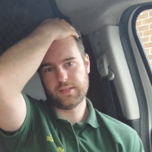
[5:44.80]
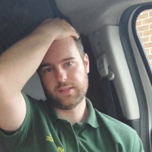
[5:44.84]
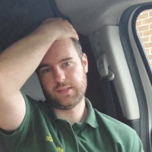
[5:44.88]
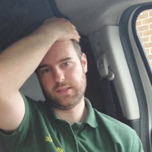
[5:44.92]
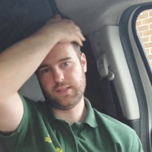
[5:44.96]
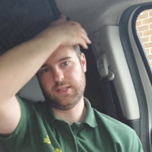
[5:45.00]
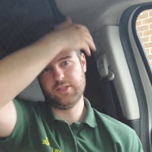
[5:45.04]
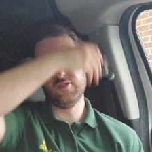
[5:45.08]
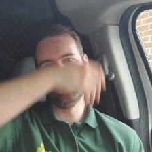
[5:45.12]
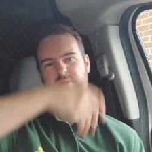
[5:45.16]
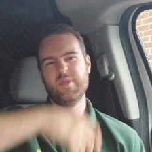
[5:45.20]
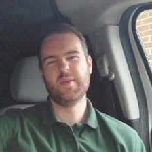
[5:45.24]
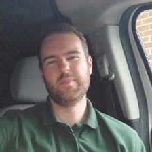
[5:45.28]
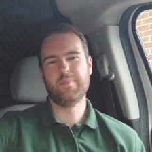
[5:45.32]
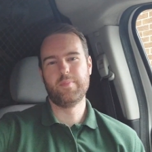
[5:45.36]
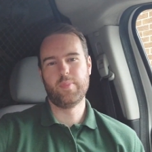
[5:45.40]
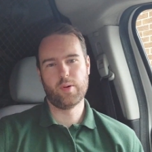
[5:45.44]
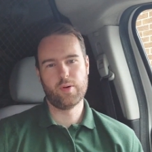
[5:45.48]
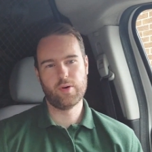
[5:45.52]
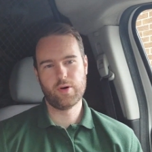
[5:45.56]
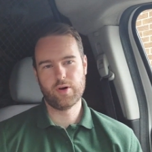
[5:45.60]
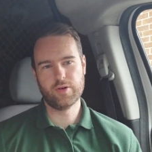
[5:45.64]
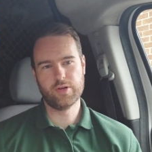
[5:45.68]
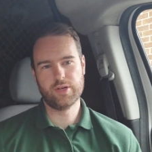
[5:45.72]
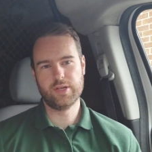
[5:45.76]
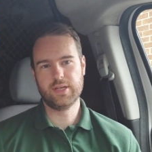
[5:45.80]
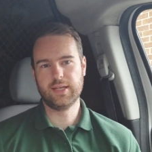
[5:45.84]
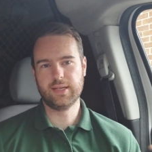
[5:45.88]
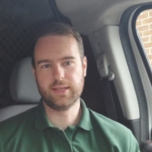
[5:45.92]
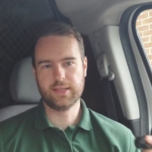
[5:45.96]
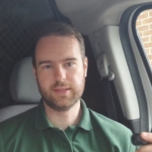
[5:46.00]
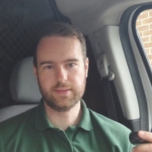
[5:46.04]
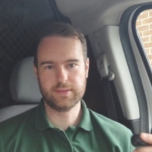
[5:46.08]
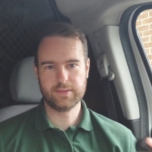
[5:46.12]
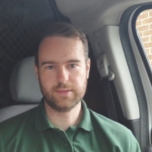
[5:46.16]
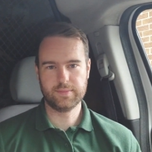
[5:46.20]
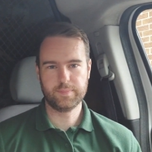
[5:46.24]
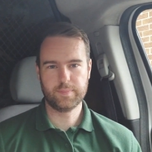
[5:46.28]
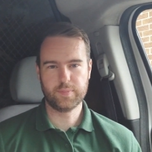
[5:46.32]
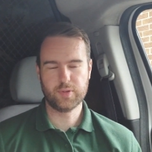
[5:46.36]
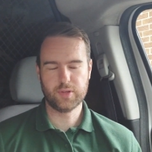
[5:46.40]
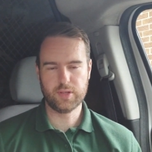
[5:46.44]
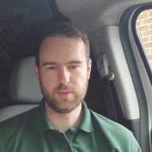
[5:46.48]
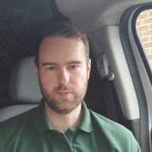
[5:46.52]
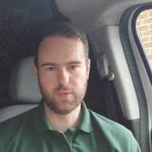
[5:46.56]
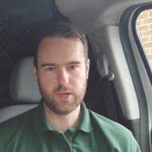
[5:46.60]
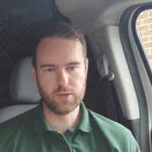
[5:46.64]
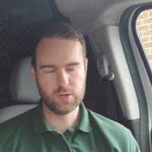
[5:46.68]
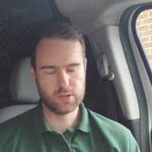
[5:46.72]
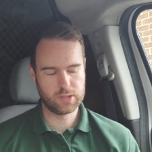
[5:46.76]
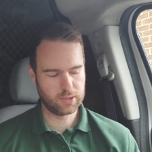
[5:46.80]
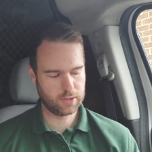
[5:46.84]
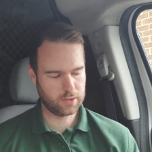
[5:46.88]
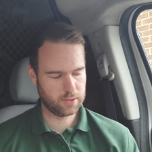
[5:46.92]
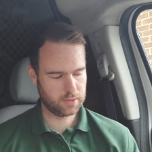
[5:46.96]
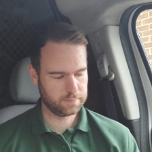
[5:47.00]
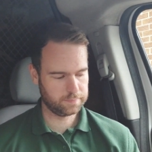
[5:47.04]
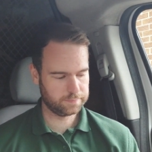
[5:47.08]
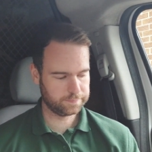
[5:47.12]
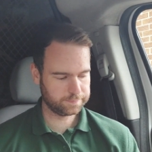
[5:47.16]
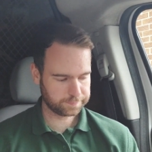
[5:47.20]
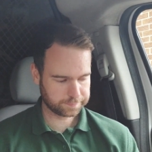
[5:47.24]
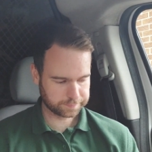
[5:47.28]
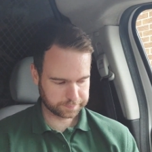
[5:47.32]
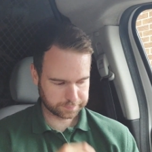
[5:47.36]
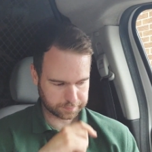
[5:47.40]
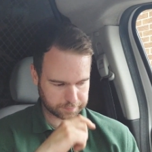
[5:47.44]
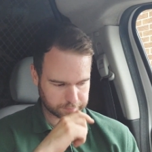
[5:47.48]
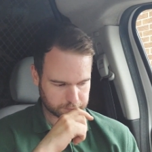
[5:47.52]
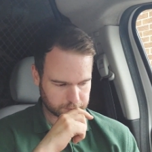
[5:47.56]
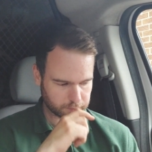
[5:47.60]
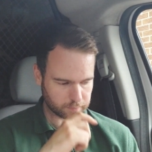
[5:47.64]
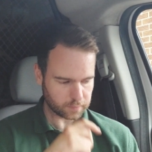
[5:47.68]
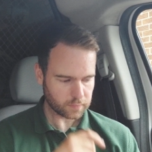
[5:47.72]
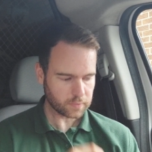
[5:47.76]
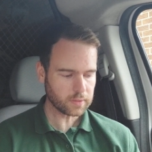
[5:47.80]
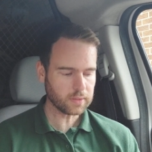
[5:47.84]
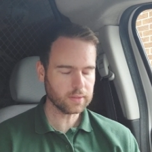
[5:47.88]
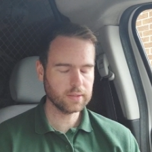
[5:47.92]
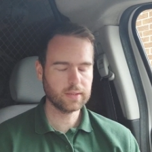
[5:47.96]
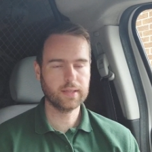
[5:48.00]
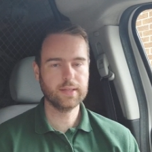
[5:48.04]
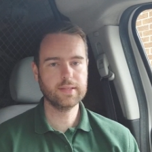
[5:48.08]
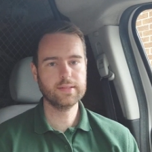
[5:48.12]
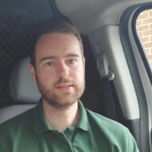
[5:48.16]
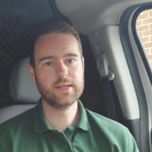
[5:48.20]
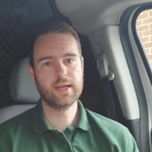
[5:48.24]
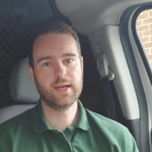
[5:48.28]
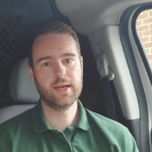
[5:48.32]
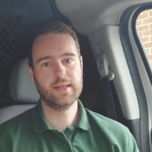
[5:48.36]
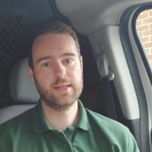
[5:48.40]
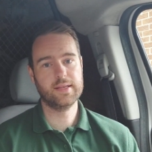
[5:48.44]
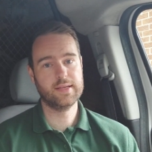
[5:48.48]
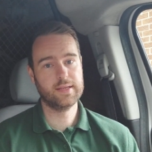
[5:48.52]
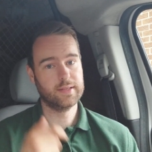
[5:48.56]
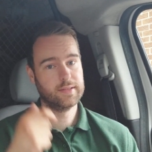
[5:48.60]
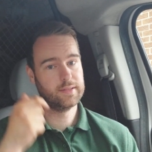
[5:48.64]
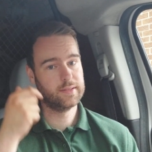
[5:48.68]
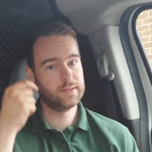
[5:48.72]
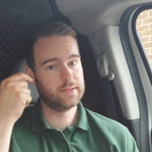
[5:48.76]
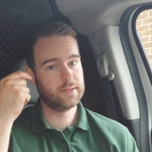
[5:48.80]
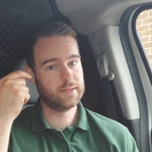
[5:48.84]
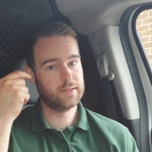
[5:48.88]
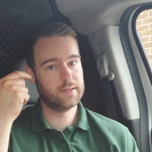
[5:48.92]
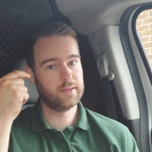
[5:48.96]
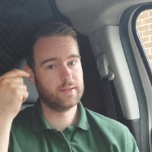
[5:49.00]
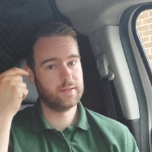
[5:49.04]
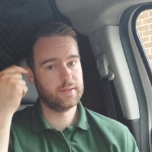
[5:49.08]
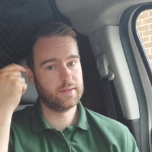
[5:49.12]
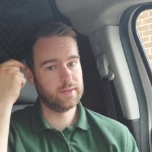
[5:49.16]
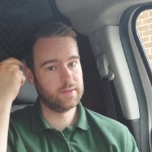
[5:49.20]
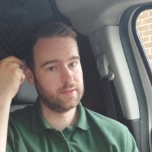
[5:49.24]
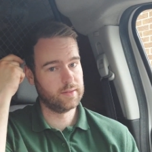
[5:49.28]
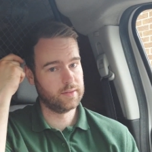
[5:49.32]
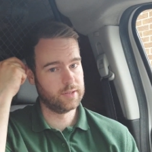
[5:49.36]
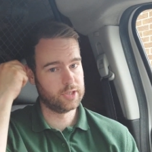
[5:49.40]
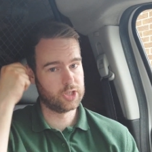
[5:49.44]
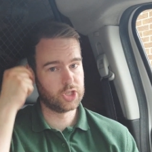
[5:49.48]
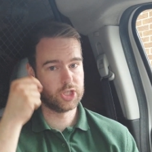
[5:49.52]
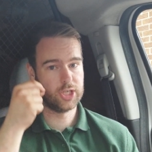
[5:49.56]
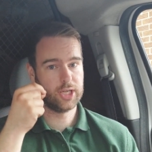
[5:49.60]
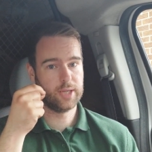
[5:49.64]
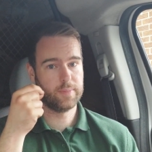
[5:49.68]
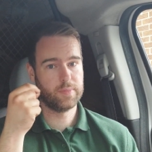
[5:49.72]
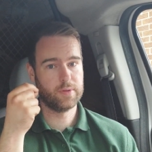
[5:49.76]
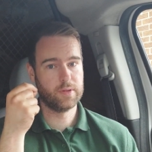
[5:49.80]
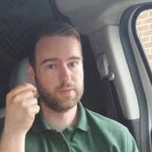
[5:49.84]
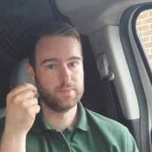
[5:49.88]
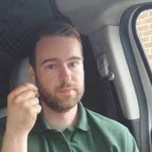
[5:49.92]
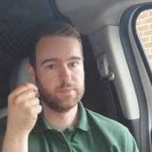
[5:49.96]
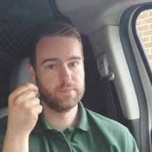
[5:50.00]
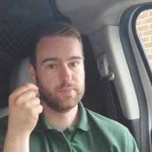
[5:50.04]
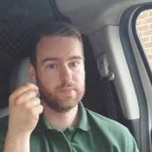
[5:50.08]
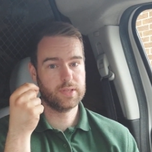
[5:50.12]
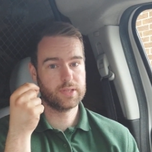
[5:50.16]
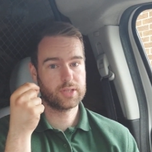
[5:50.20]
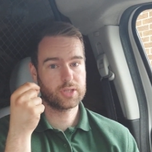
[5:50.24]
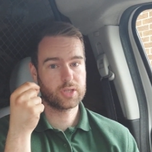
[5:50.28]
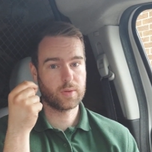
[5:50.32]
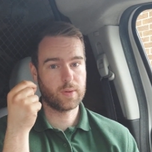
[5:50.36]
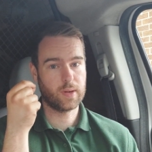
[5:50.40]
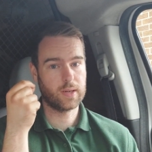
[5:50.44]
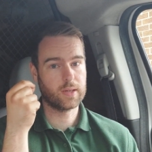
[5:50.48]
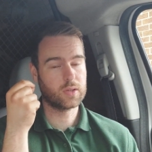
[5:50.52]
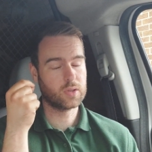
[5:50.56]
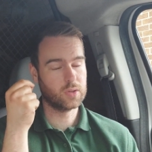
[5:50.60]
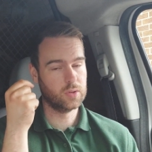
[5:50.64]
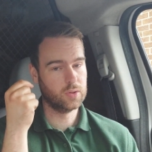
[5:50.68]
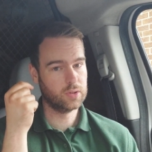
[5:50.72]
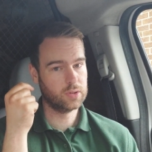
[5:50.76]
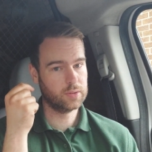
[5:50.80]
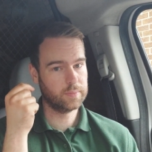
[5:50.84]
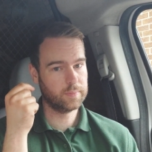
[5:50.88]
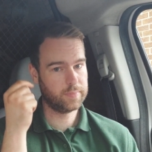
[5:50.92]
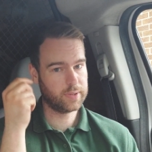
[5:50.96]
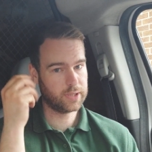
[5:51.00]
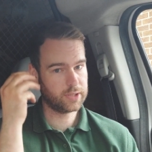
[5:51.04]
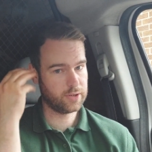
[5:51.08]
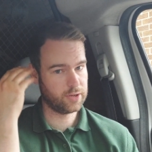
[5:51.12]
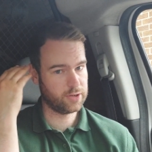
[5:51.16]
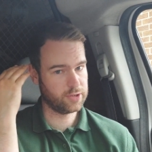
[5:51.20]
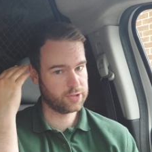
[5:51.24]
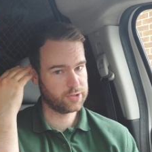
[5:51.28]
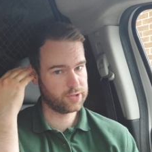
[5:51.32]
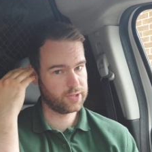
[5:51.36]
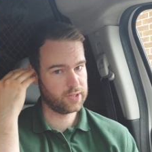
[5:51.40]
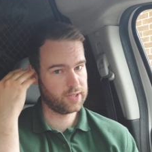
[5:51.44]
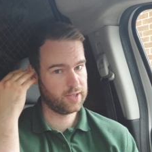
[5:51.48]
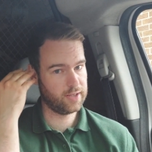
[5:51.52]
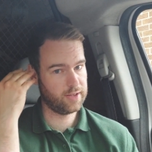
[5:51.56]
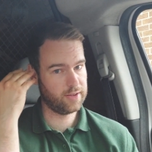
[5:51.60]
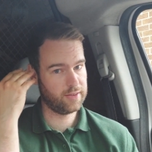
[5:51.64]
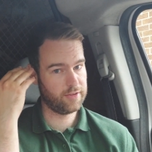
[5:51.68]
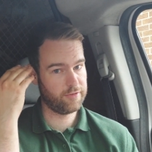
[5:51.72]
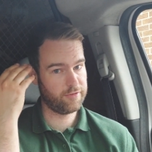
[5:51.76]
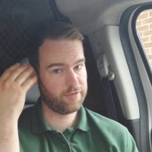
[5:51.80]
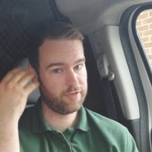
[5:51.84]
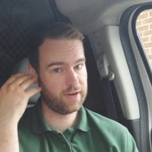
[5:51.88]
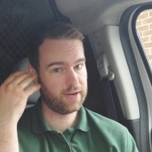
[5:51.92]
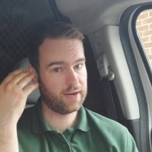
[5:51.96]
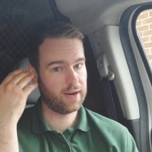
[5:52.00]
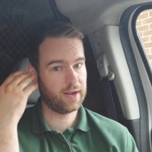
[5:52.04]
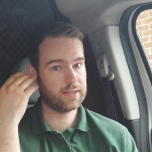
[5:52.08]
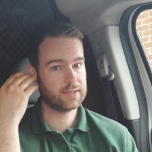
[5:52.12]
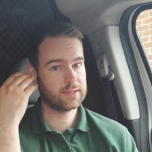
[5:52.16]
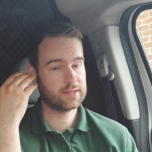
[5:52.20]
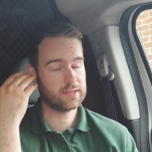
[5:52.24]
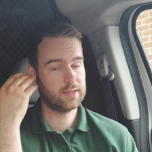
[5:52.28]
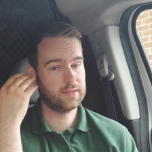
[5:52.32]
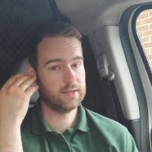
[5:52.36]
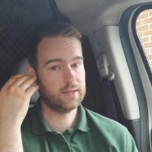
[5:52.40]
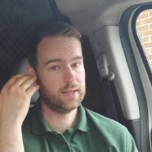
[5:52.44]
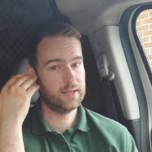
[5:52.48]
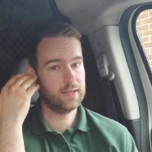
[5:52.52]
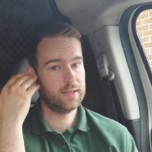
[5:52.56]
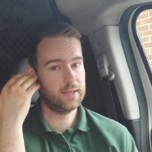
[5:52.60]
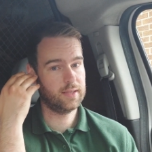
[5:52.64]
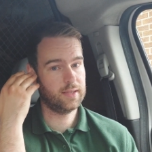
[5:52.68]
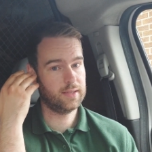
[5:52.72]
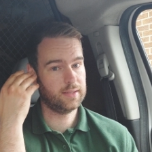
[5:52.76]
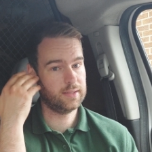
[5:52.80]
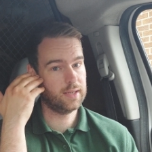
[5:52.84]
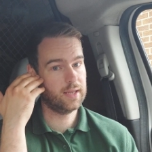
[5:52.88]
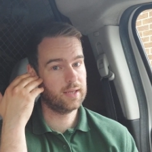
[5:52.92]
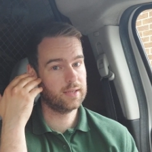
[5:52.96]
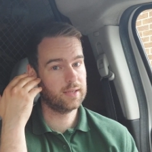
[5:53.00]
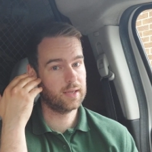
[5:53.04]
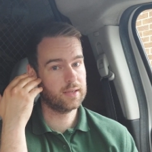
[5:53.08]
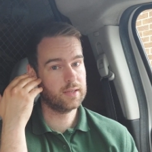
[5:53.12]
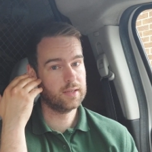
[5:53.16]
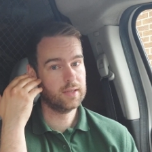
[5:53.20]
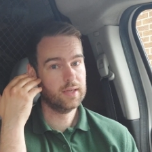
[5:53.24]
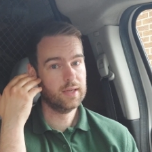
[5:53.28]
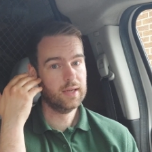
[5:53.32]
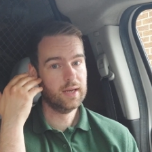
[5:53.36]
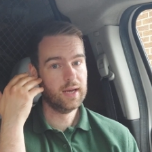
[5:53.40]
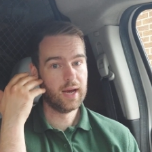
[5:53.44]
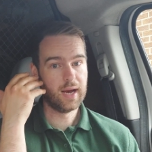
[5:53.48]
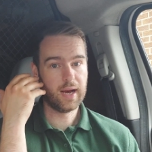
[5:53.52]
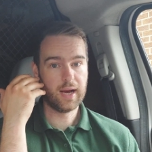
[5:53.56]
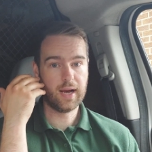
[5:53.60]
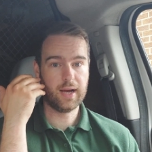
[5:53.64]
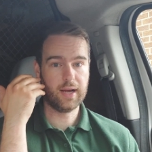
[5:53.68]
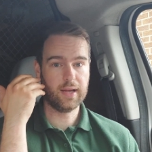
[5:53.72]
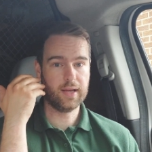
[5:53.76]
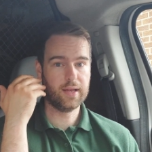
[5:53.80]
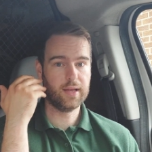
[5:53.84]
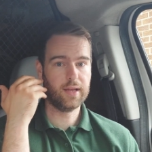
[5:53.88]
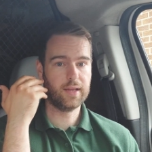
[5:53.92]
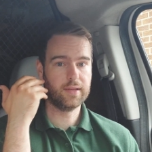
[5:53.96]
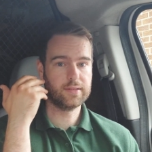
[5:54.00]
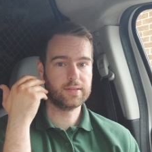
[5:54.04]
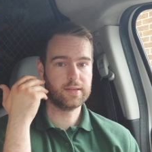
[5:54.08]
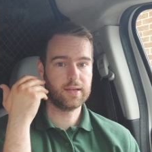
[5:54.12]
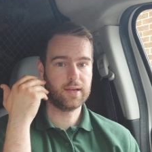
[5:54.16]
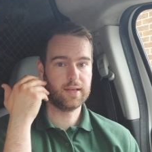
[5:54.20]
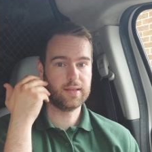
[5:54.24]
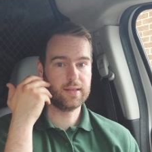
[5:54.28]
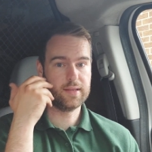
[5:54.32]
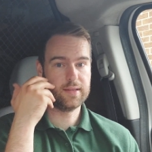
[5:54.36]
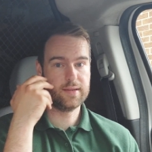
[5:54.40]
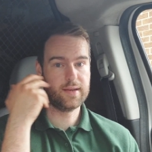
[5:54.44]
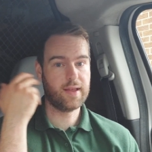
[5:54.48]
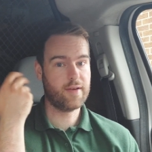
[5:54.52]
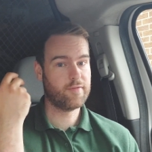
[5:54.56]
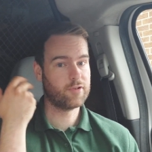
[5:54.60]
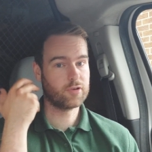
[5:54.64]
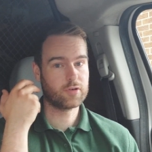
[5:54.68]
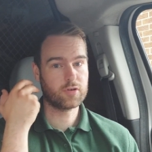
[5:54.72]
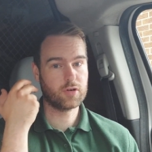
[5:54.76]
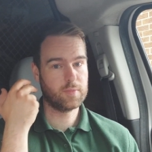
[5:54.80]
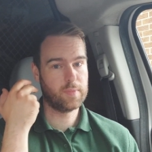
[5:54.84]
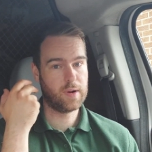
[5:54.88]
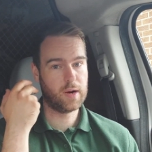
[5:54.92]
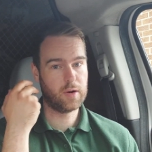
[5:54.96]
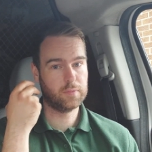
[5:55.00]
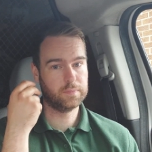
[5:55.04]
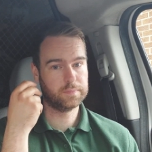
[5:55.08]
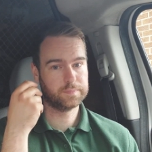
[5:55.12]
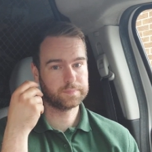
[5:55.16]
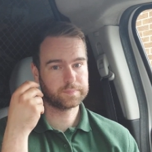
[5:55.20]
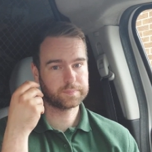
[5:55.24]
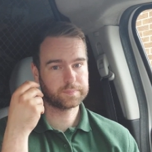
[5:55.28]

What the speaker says: you're a bit bored and you can put your music on, and the shape of them is quite good because they fit nicely in your ear, and they never come out.